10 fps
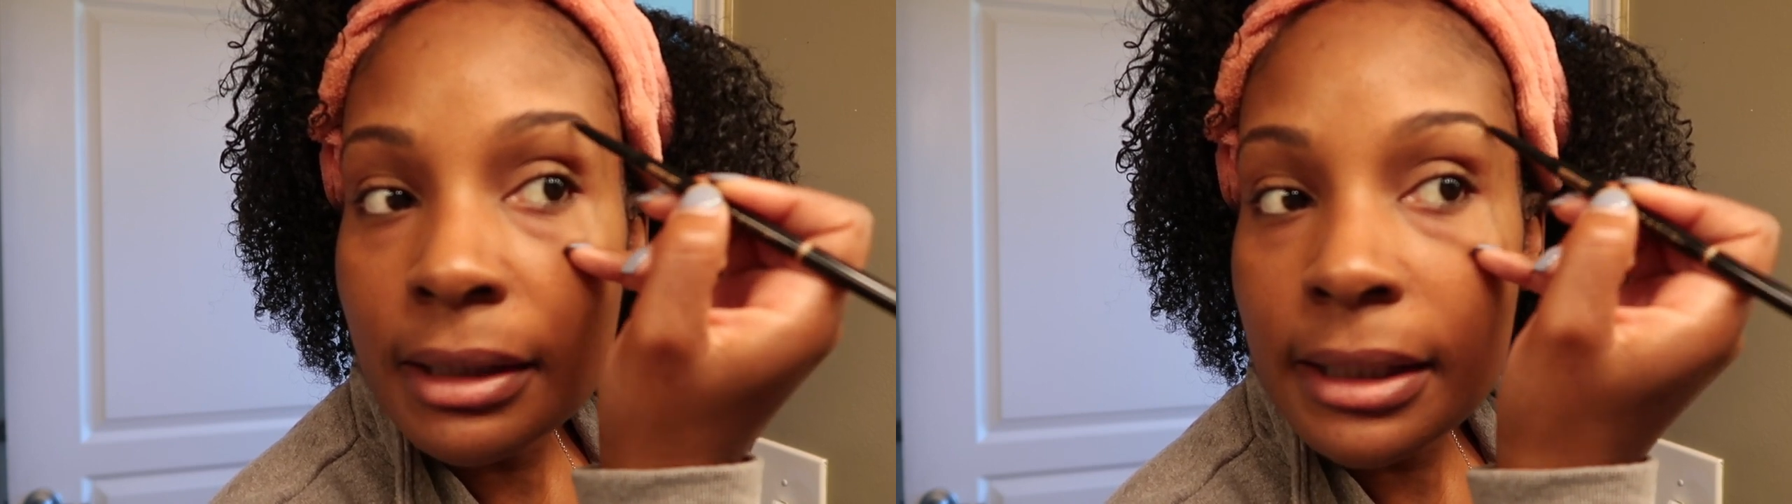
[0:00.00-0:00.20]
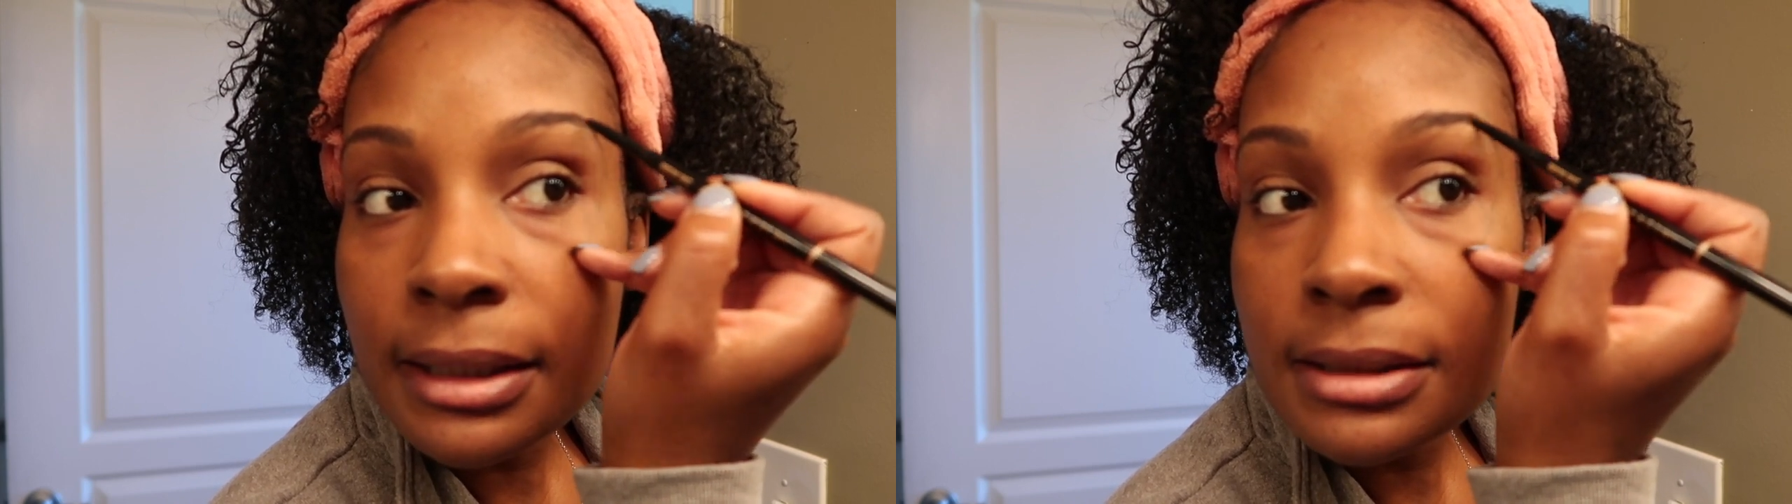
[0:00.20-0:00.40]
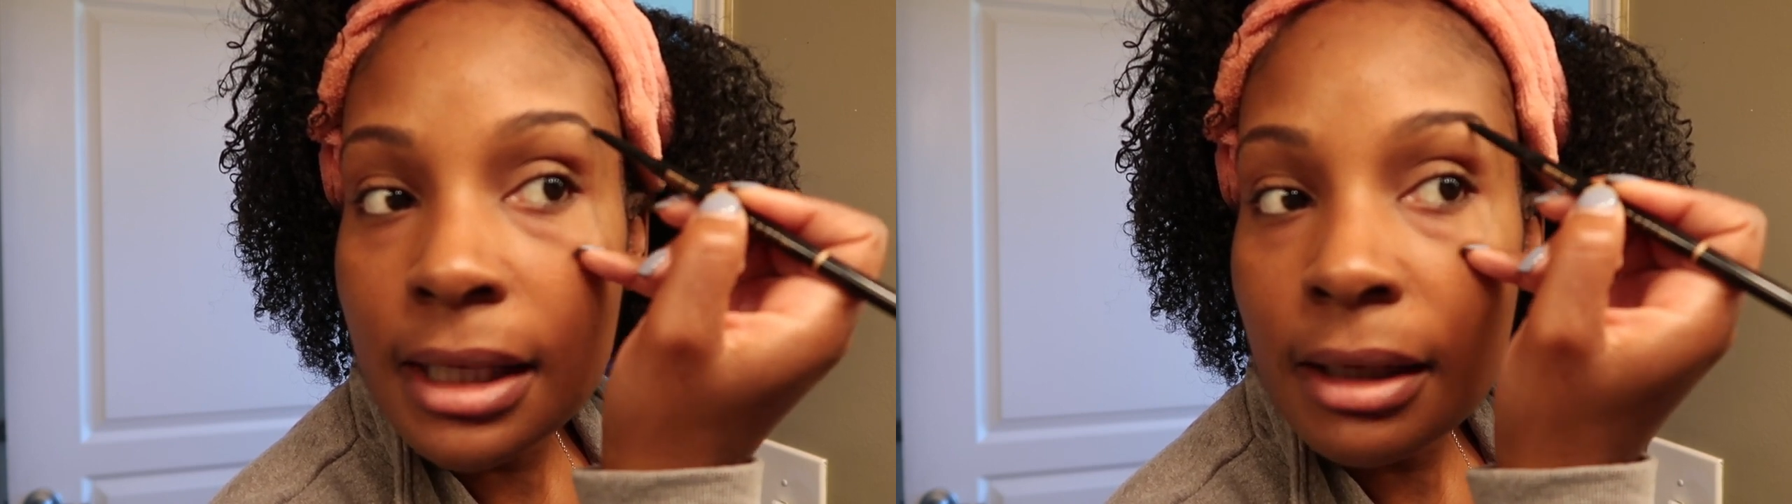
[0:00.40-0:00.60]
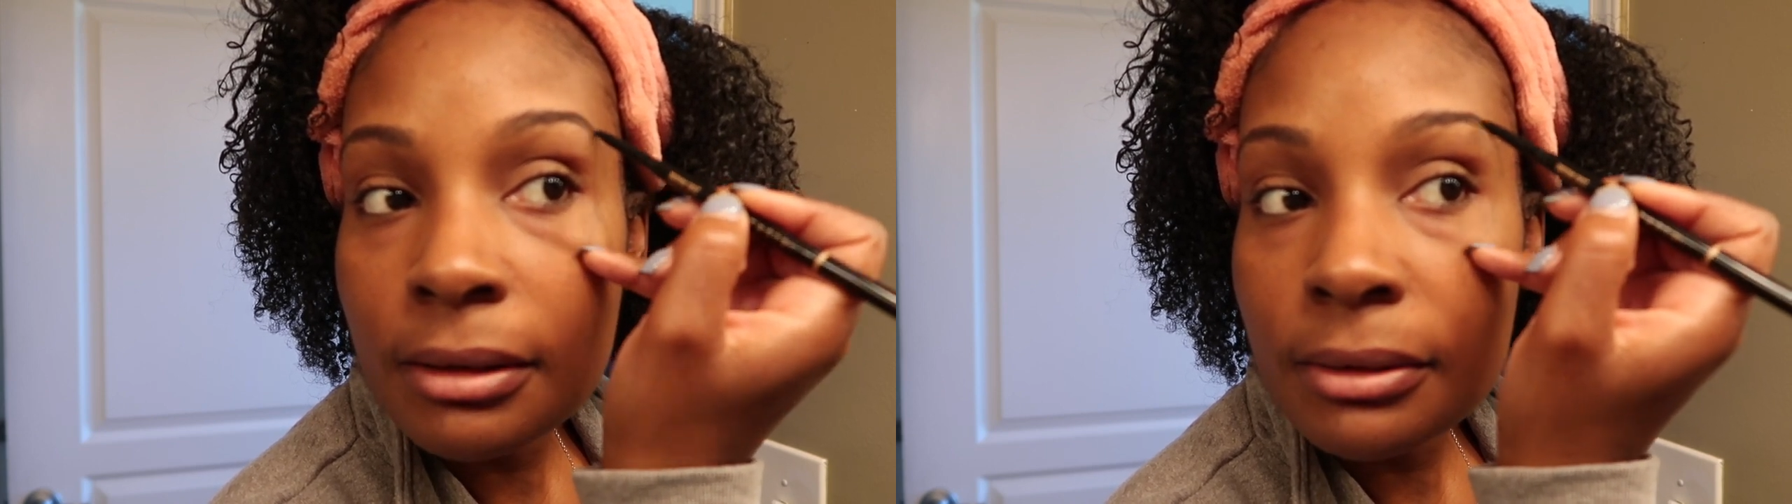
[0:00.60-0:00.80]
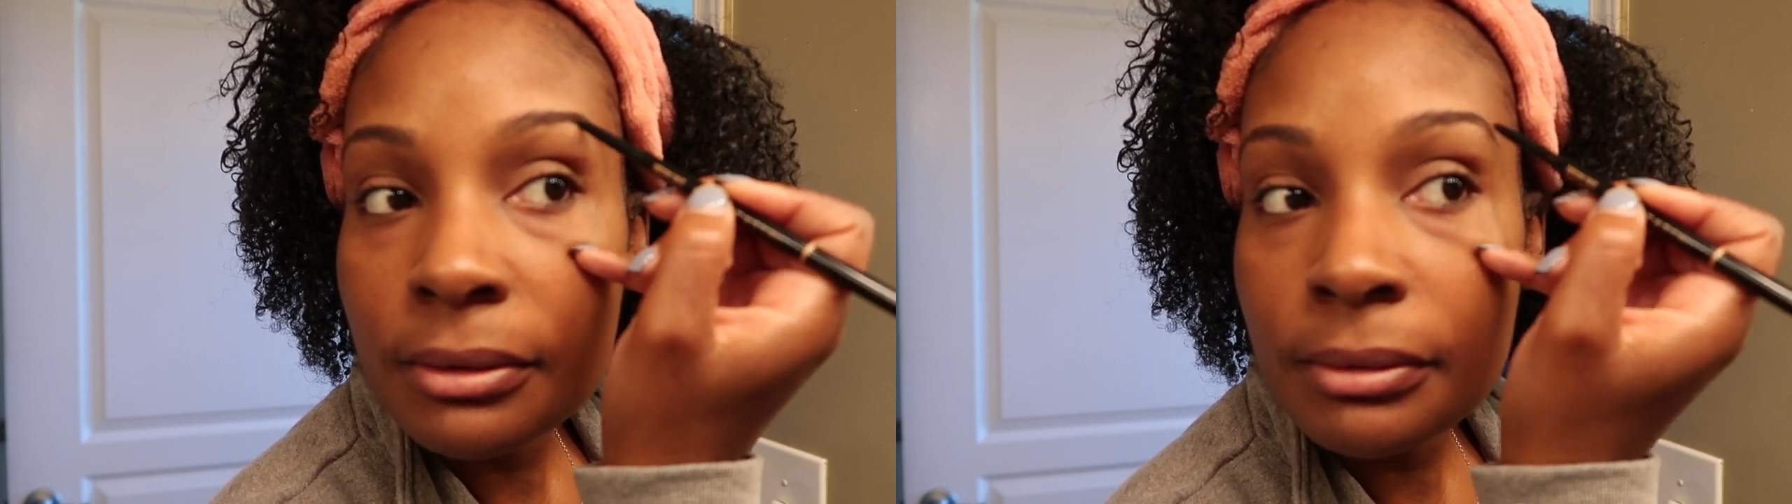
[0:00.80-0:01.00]
ladies
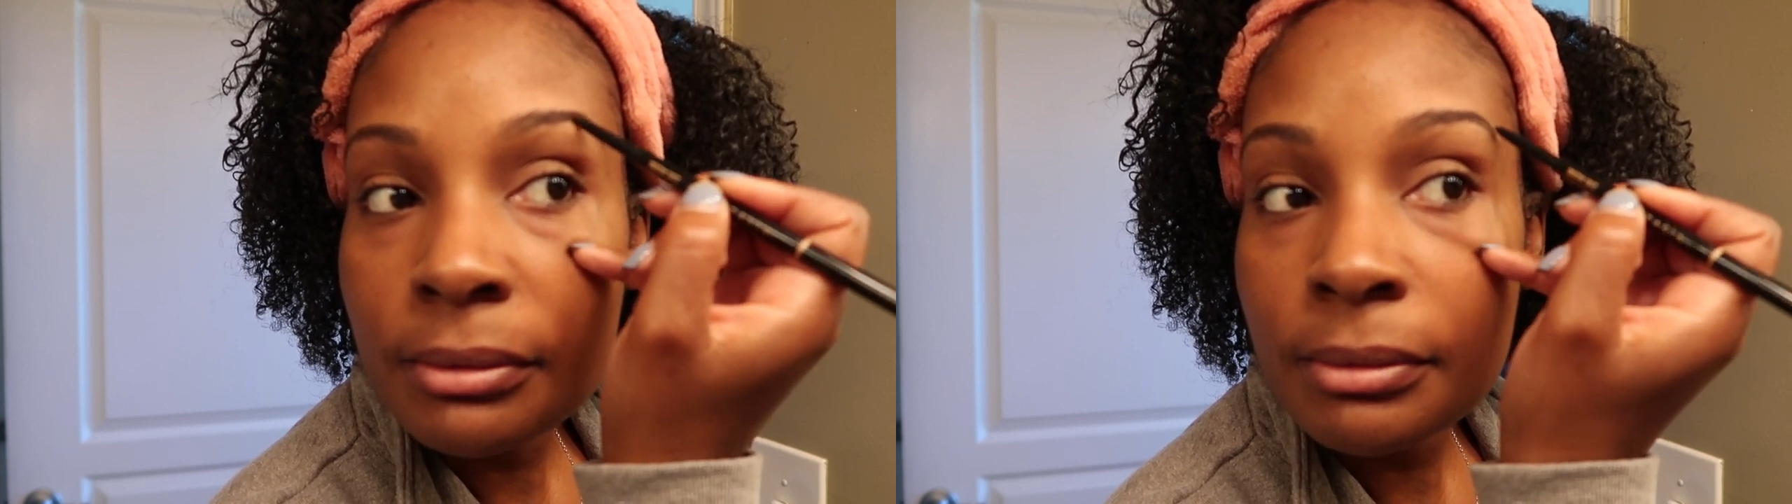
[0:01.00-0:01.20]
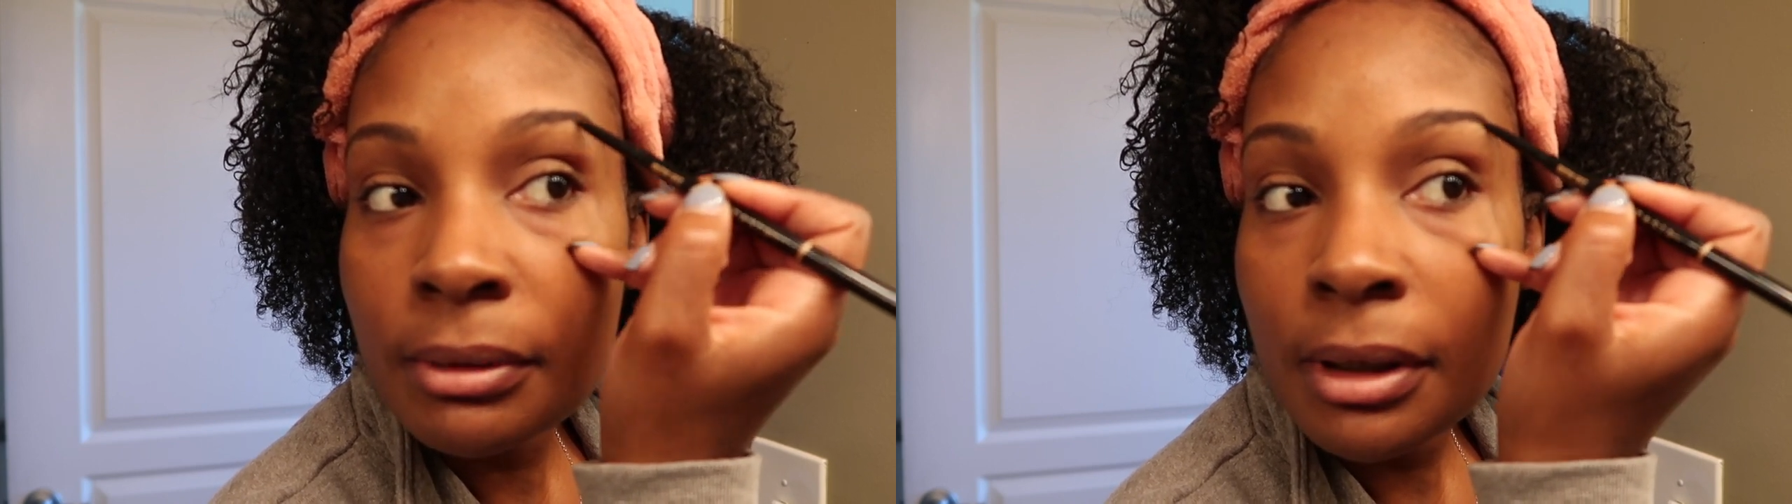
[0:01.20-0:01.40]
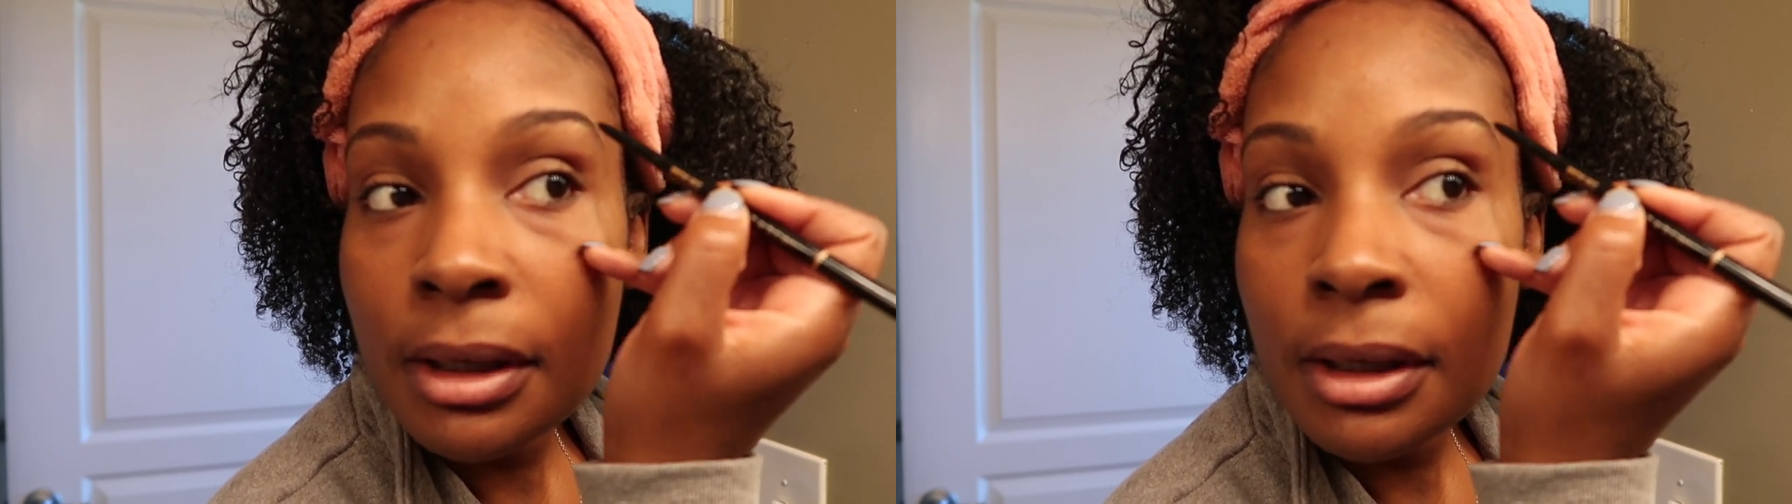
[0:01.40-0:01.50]
out who